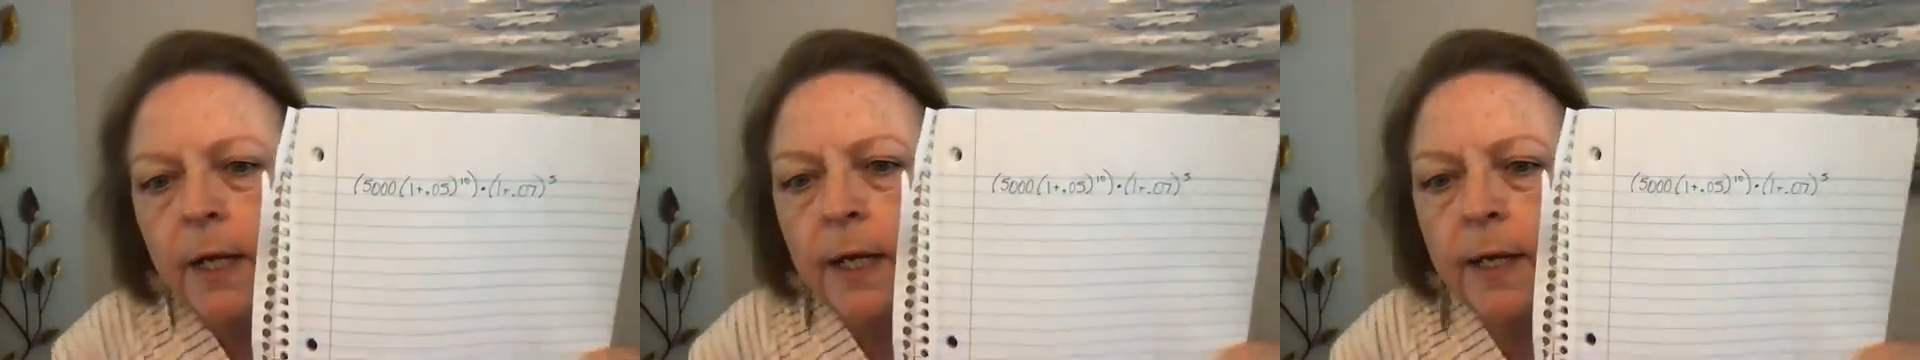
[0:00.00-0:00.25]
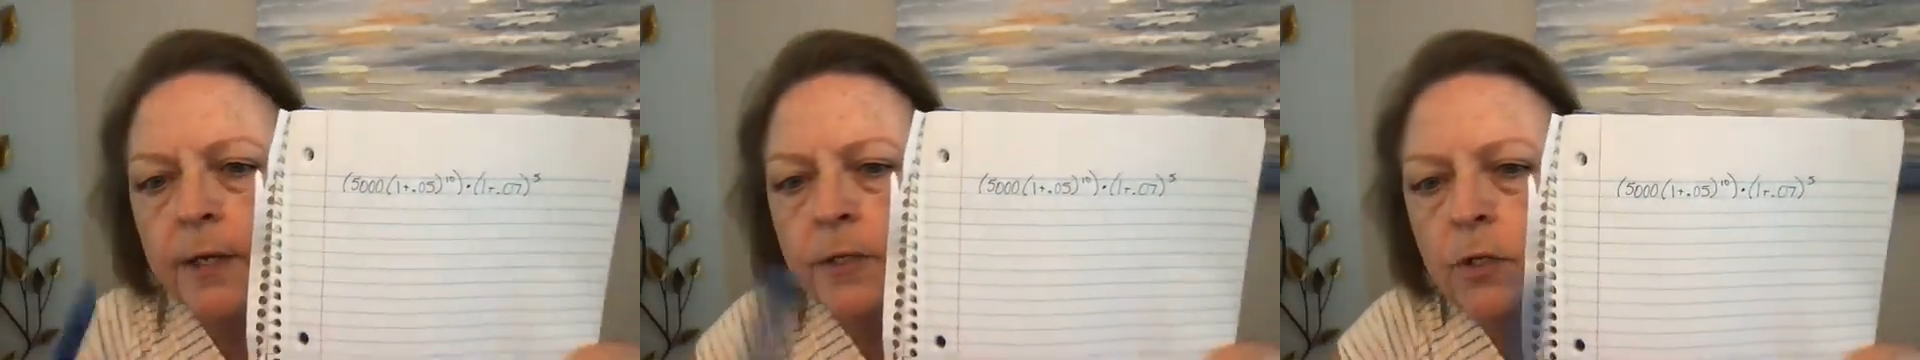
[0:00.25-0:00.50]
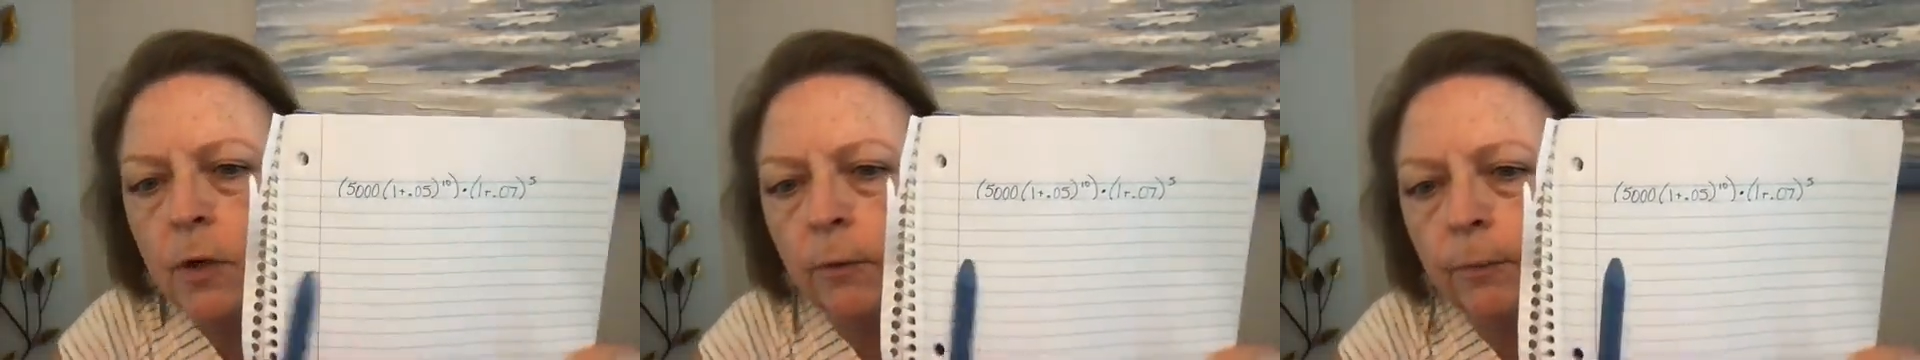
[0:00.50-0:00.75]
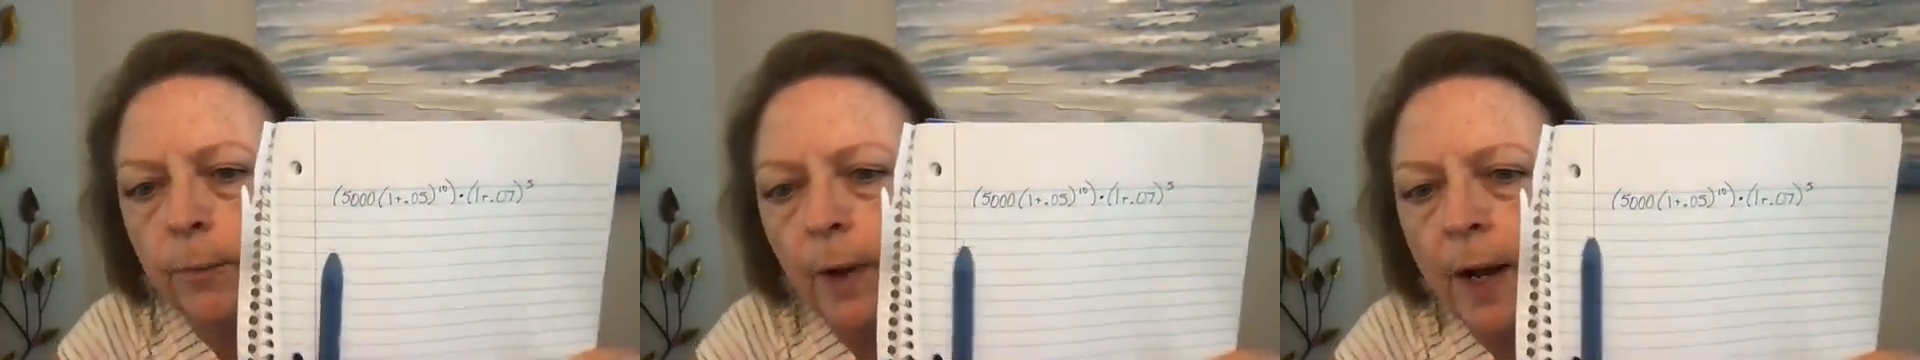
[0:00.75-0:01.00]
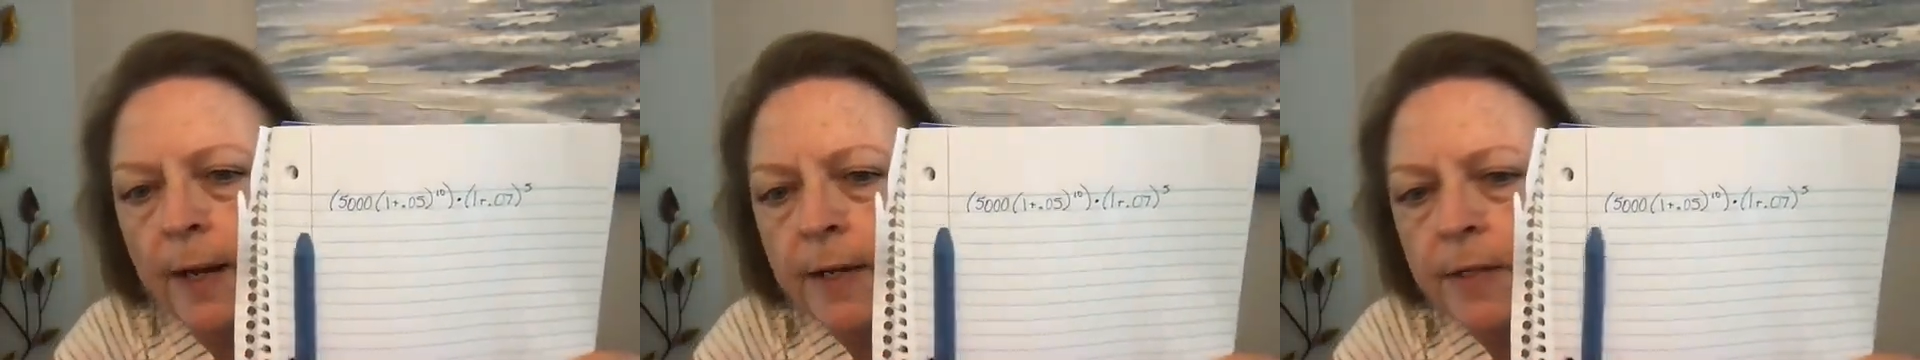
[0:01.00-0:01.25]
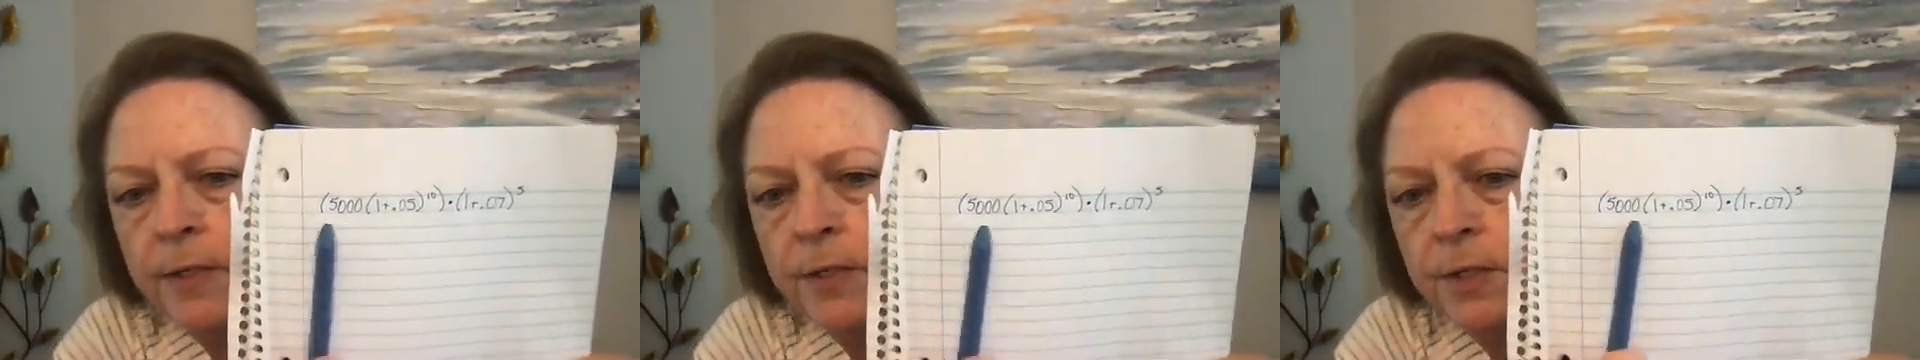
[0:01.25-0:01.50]
is
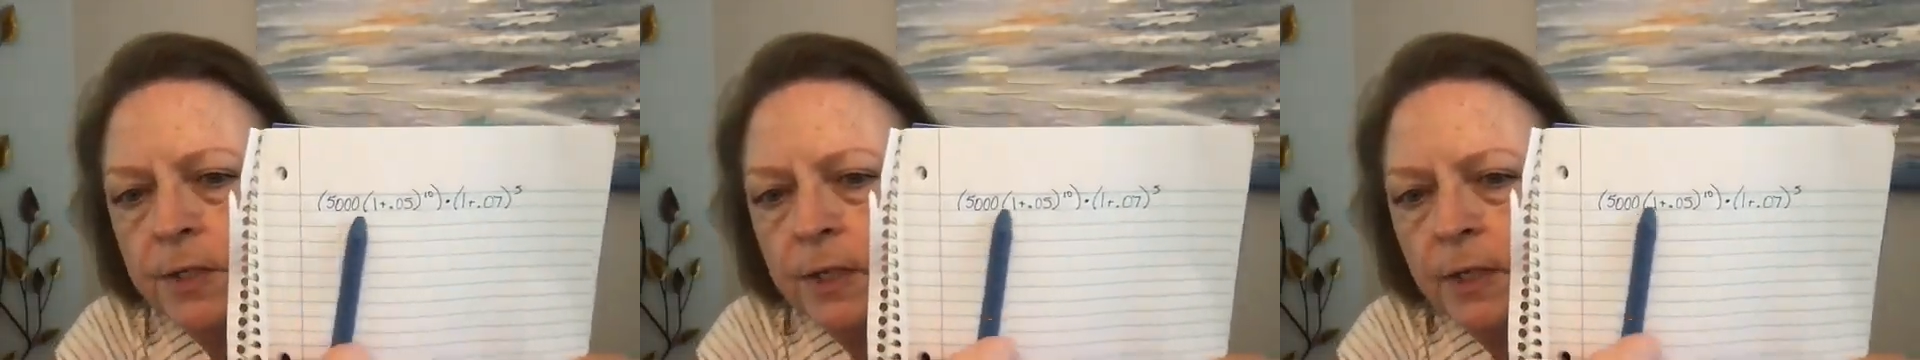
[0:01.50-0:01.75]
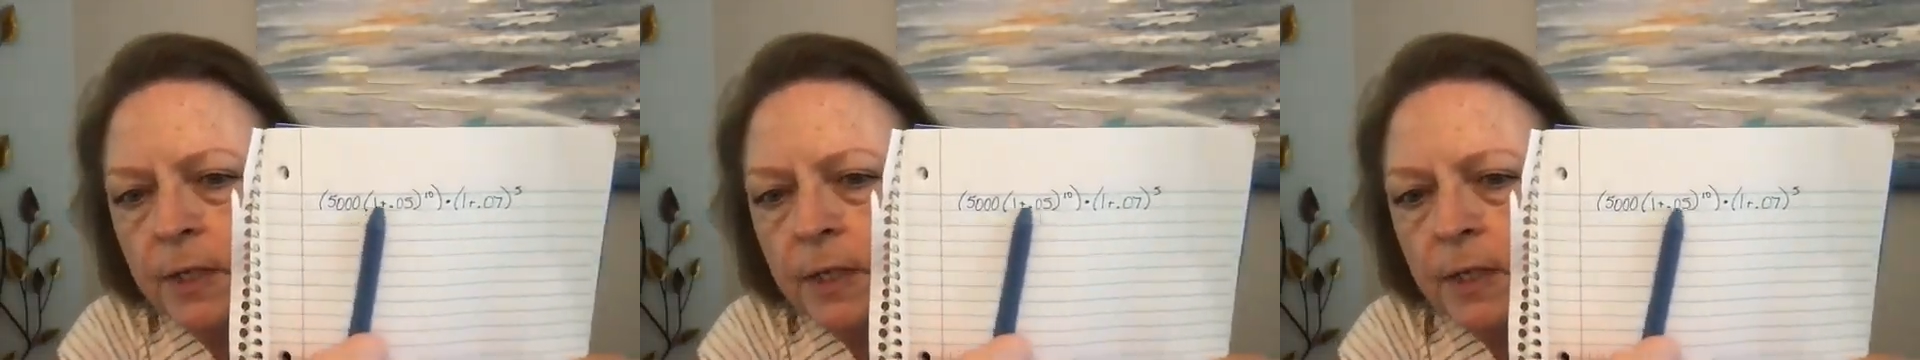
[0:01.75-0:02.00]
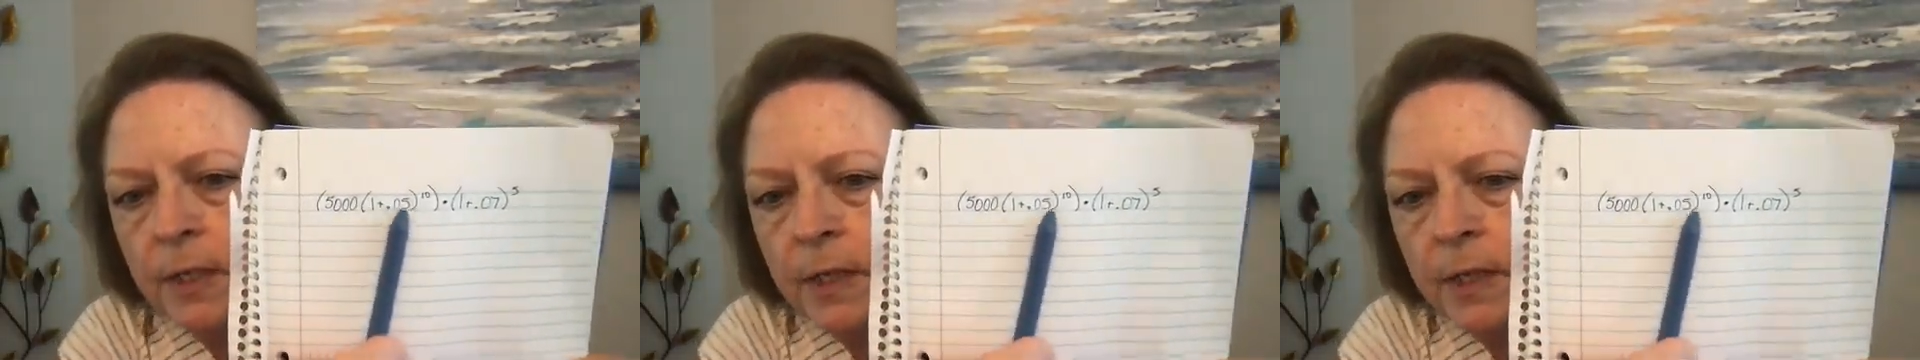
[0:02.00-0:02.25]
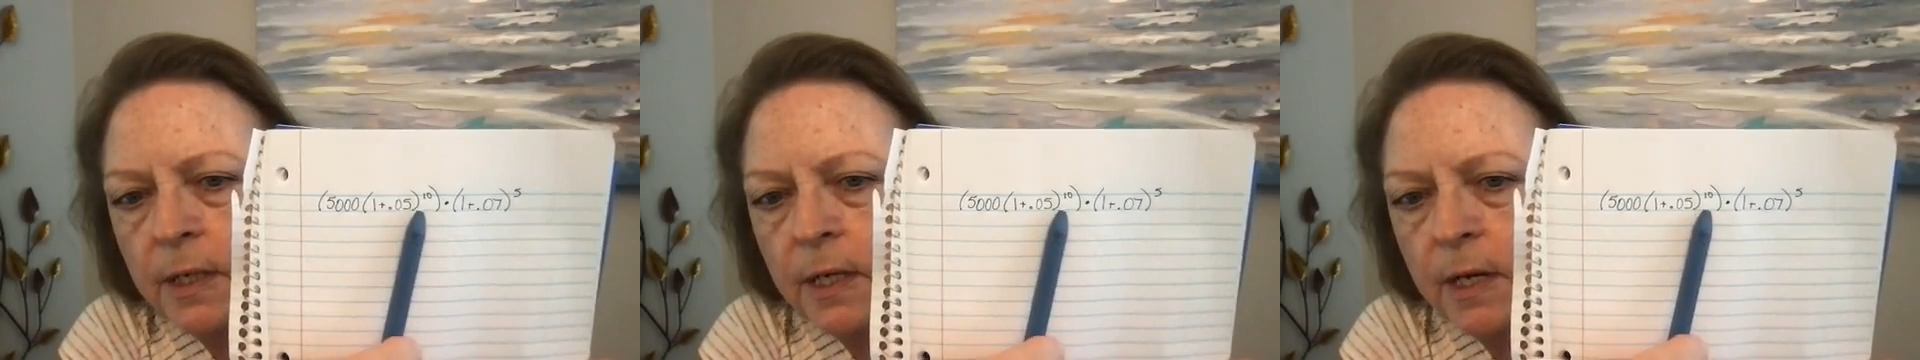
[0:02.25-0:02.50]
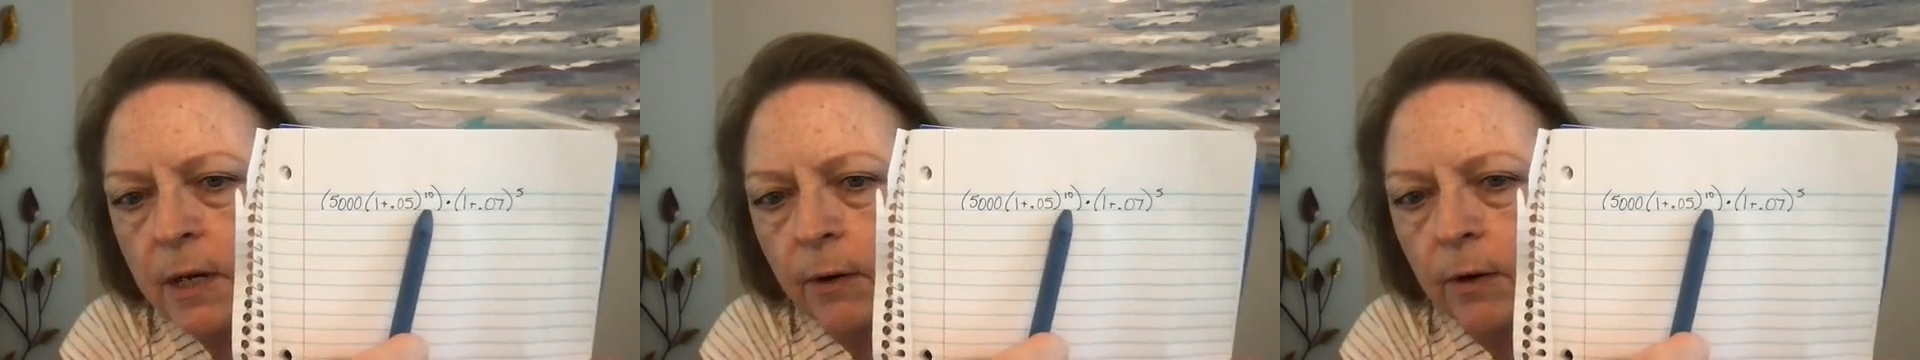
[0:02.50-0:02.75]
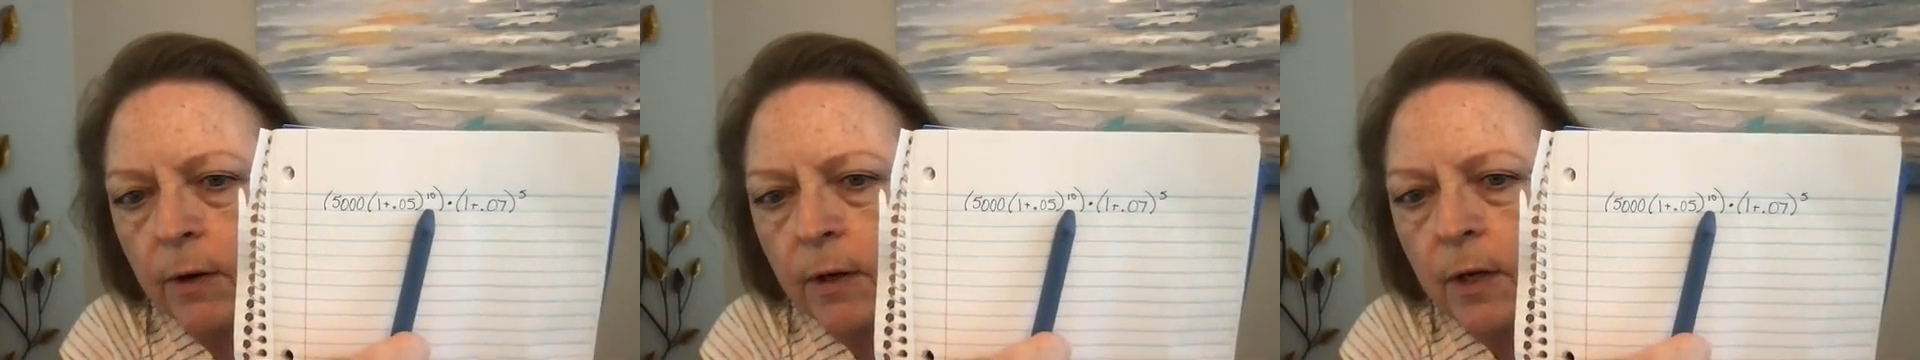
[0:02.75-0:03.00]
right
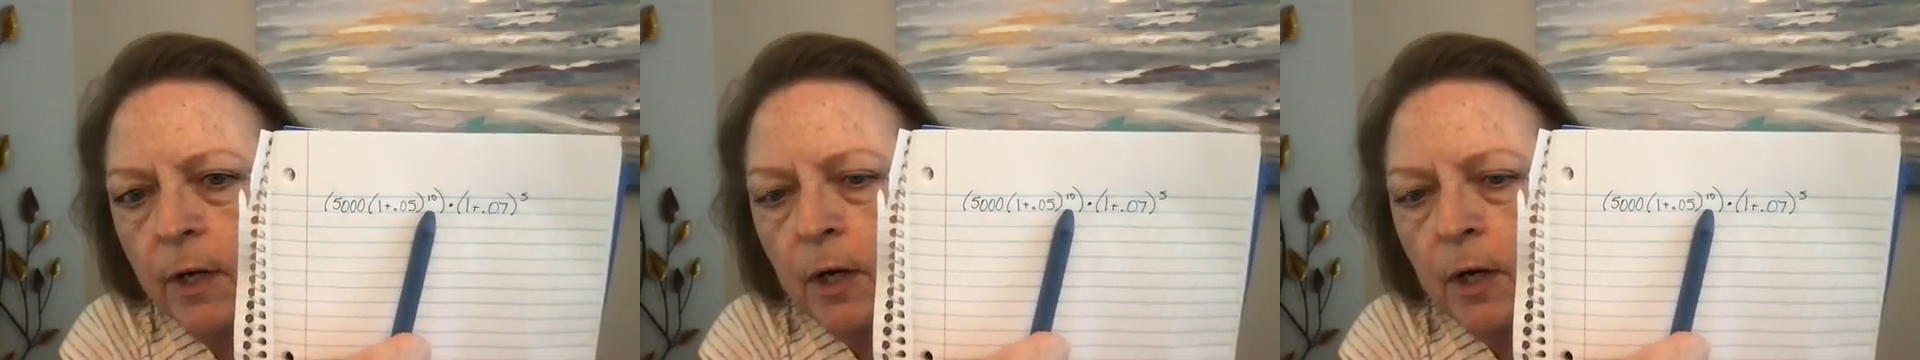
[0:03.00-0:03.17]
here